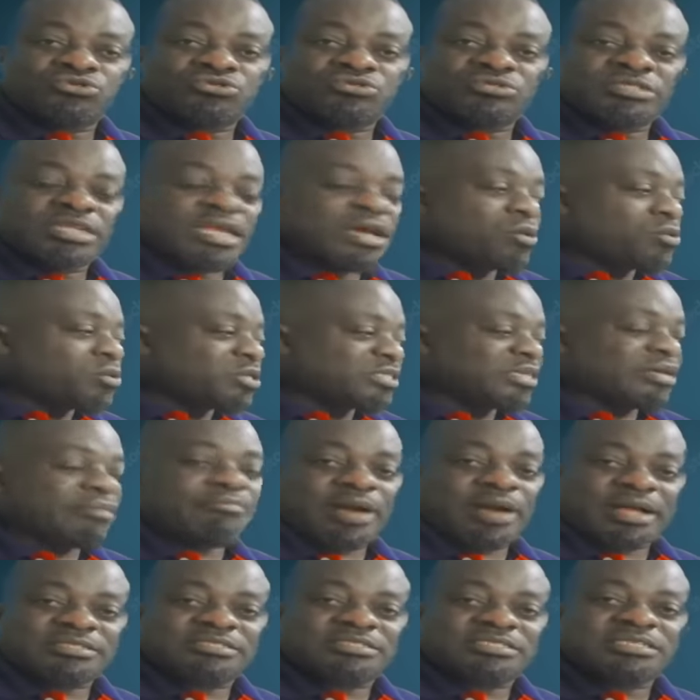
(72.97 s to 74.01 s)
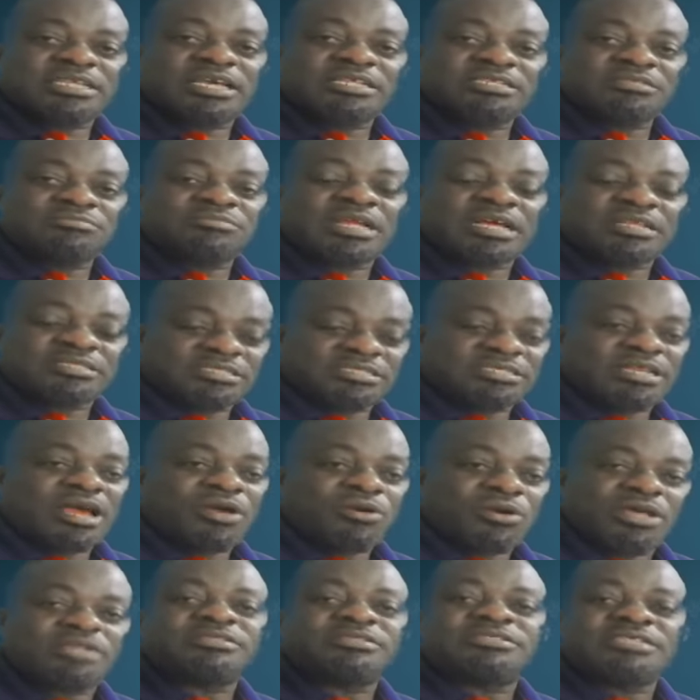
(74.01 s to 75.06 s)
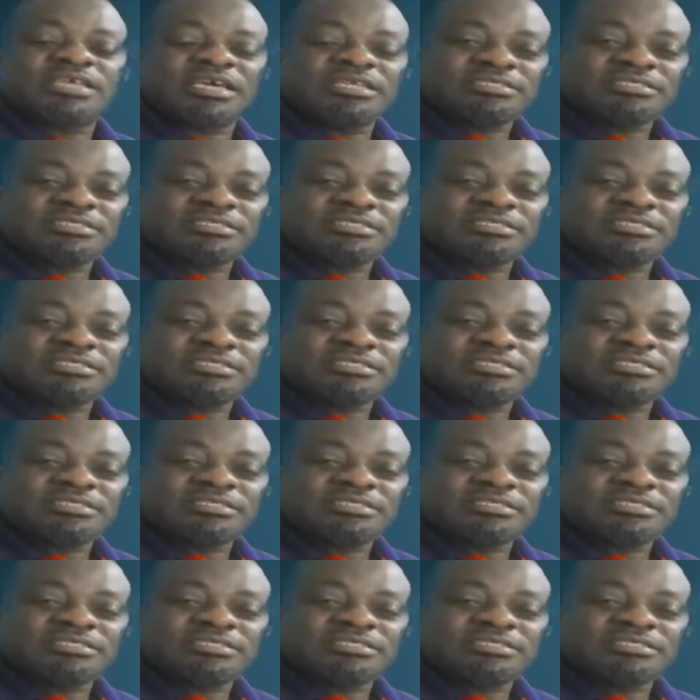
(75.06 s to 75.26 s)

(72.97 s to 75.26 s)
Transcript: no na e wo se banti na anim na nti na hwed die